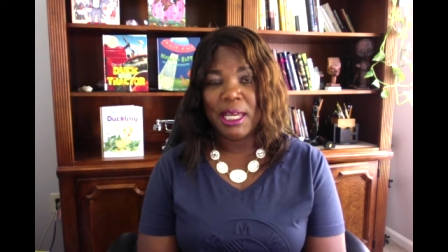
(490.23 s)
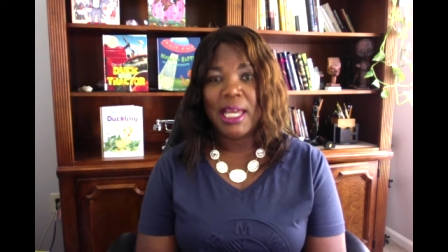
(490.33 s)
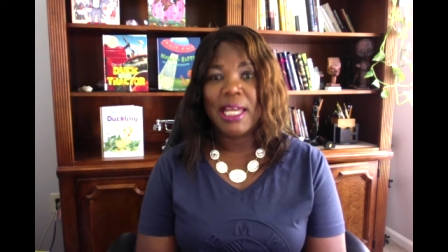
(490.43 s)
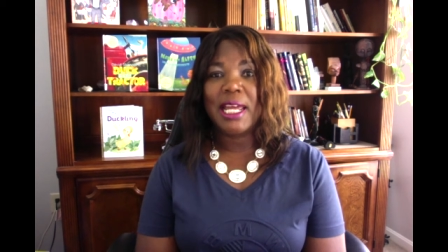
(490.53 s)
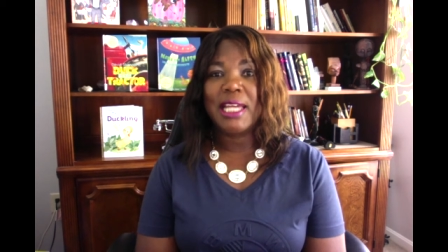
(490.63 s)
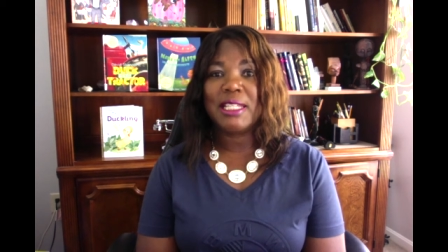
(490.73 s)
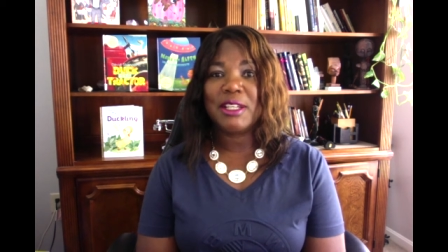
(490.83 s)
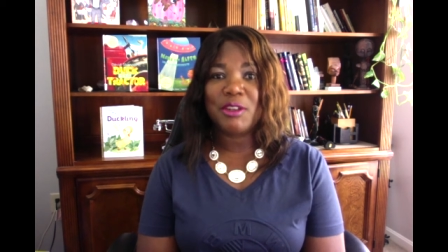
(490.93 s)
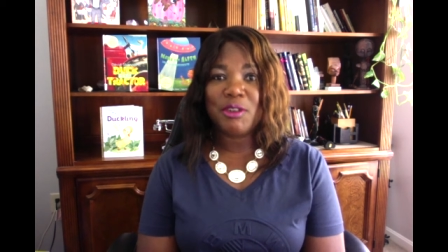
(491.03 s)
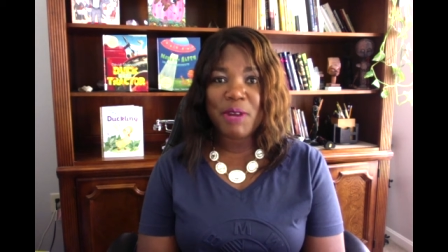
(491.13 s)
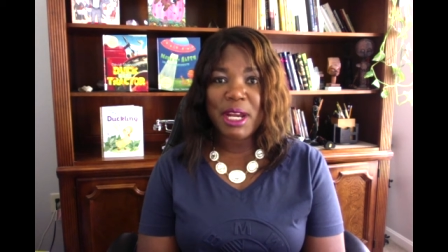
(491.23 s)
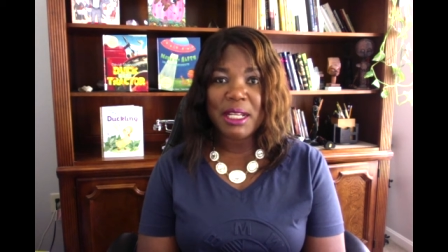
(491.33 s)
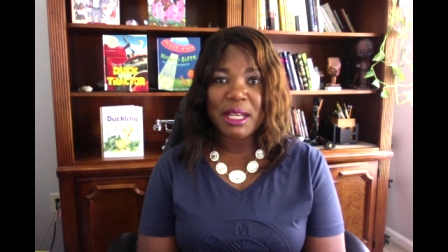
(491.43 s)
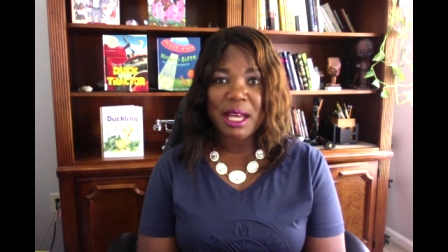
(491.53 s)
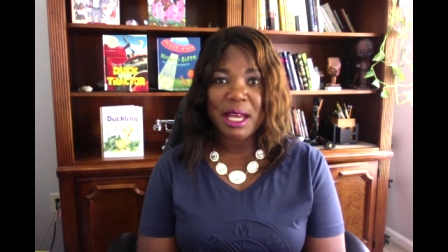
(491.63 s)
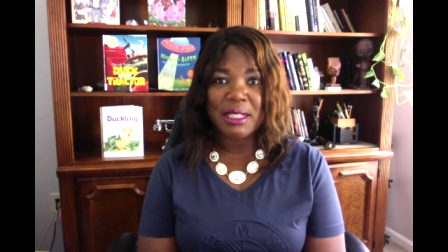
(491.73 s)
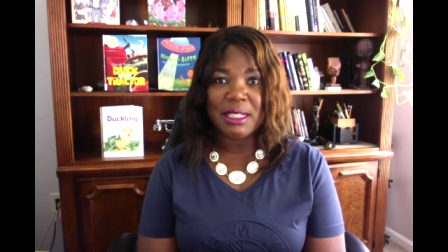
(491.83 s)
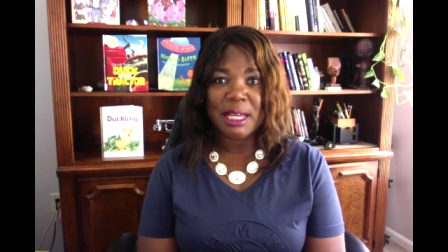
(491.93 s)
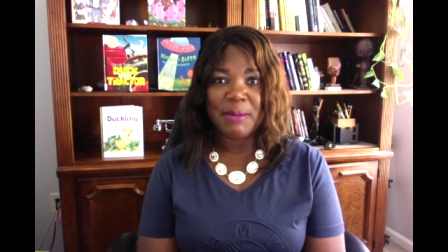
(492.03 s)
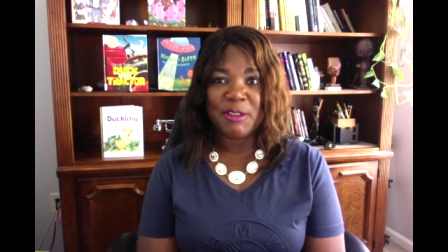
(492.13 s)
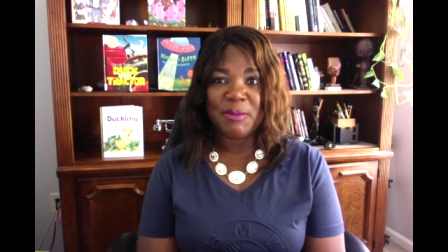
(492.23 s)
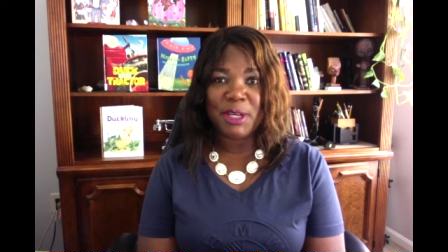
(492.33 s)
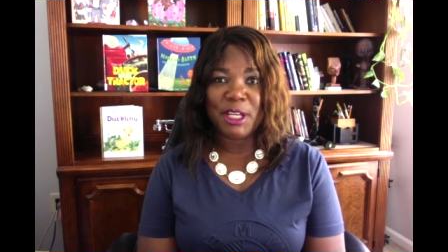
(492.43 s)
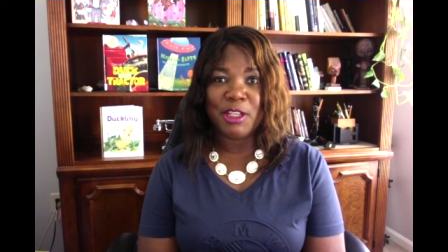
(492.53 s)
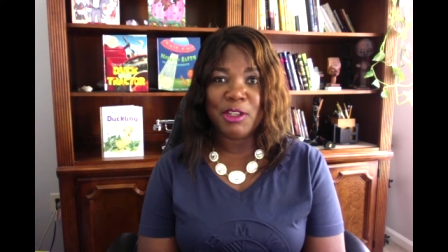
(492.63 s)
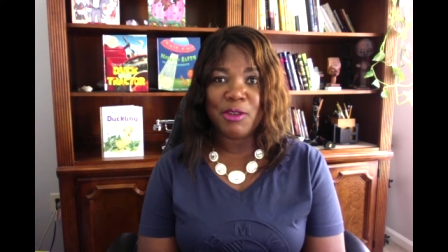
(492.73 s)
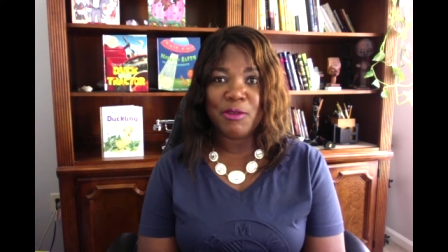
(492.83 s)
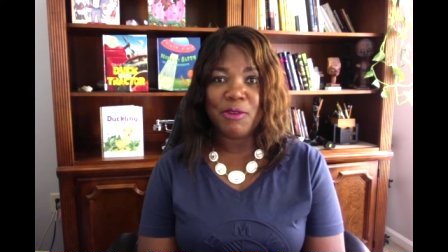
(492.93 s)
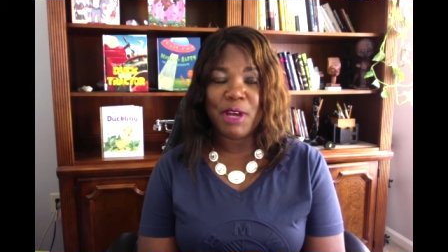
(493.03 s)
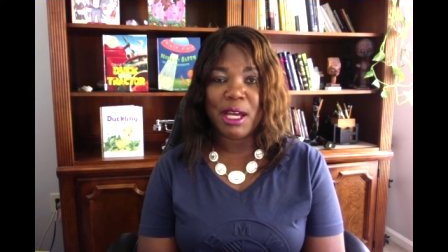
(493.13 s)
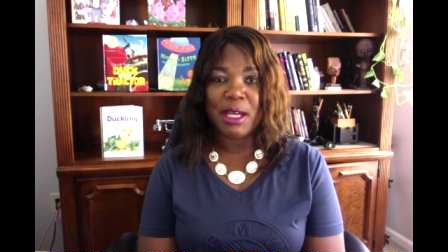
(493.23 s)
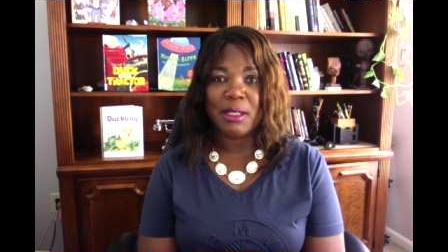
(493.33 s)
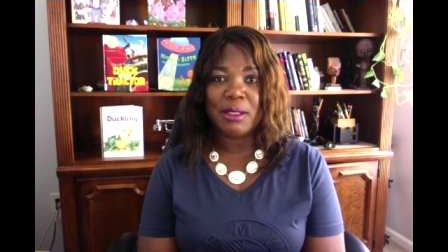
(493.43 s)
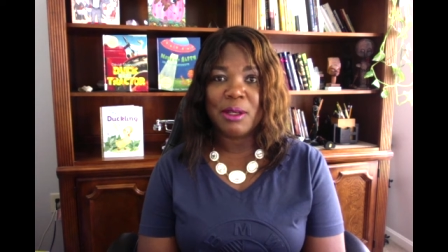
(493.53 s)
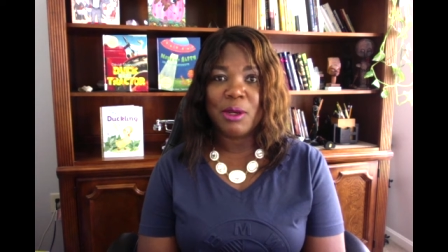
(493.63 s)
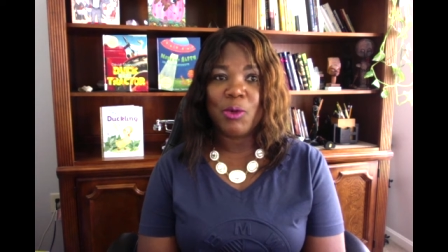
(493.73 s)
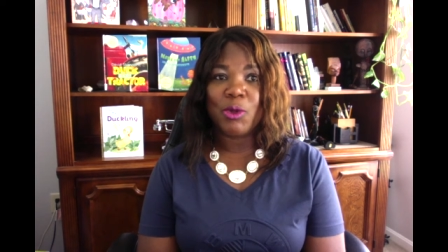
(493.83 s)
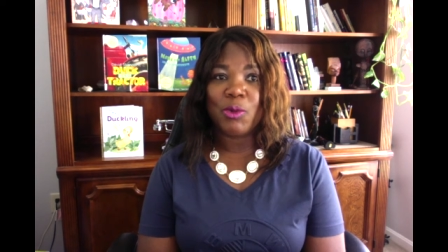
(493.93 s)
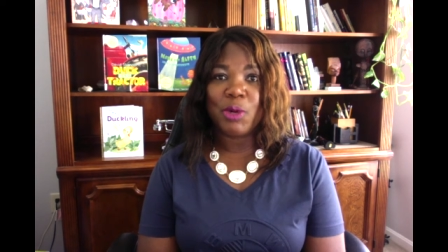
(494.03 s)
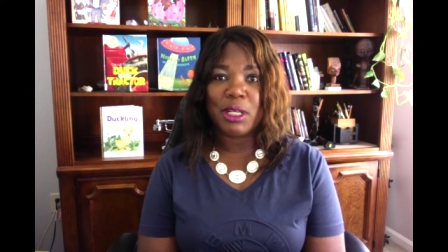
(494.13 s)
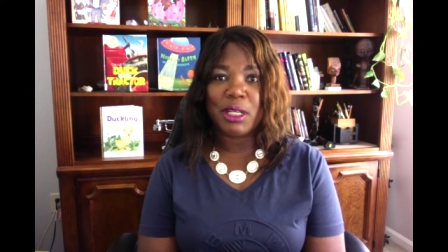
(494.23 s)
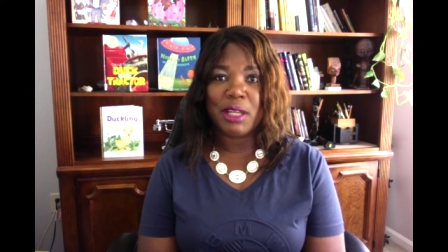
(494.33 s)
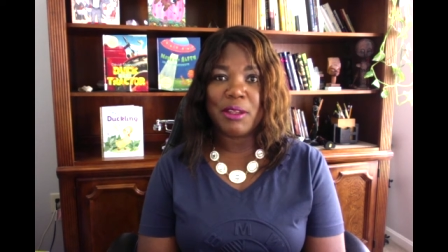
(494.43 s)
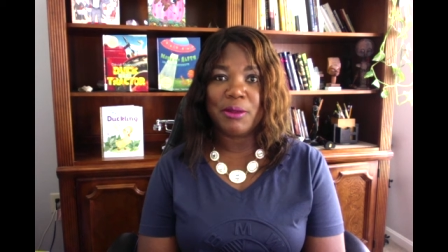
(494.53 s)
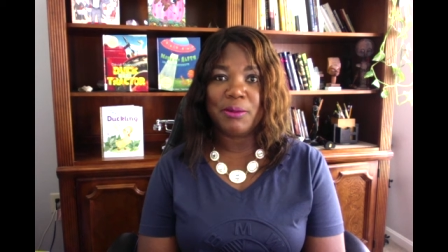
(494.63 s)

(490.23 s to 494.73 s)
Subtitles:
It has a great concept of being unified with one another.